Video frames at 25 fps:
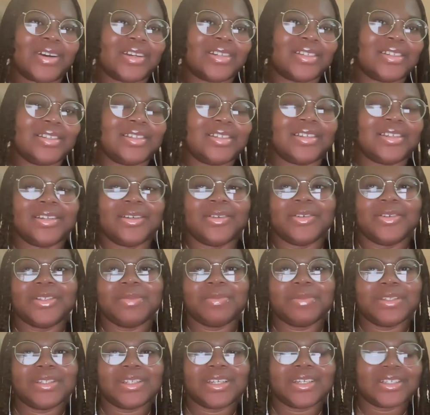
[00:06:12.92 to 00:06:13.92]
question to you, it's
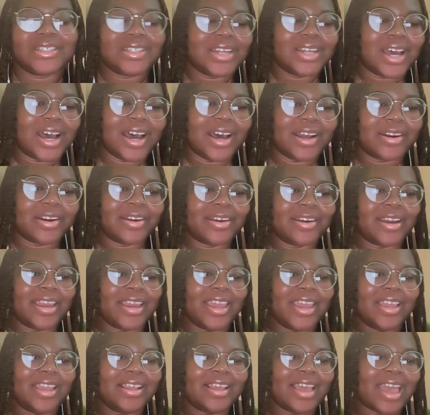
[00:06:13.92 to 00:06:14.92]
been such an honor.
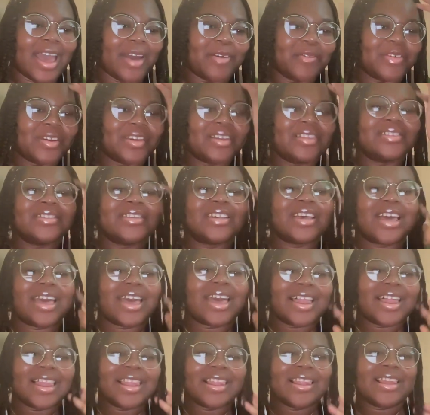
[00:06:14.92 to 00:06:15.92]
I hate having to
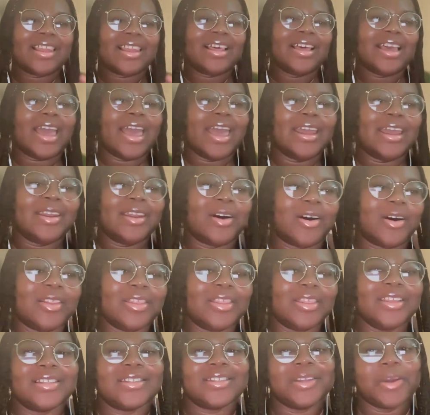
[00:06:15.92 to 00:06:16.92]
end
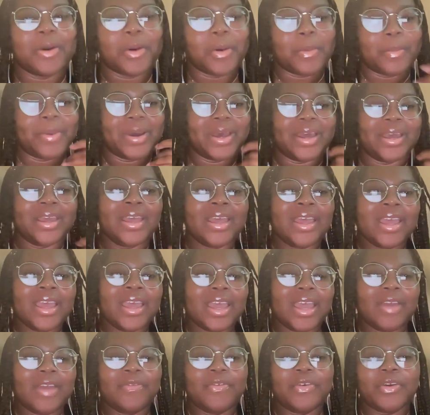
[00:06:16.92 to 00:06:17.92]
on this note, but
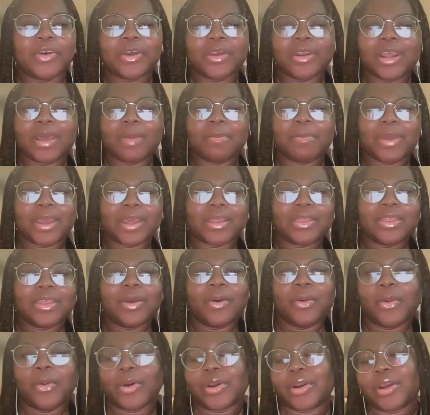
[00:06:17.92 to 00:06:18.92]
if you can pick
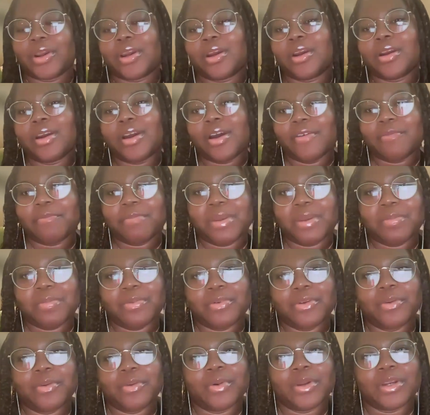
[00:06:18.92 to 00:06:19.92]
the order of
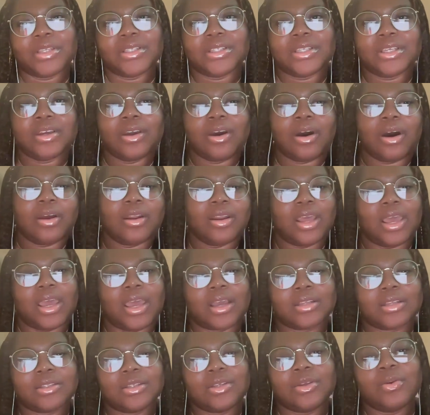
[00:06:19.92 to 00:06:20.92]
people you want to see gone
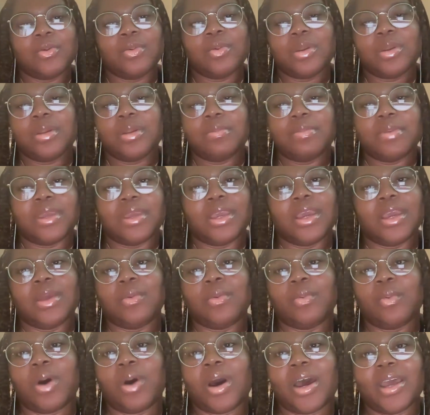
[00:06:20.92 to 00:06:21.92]
next, who would it be
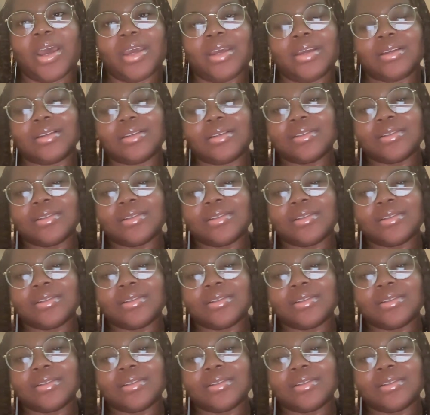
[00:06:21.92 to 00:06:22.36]
and why?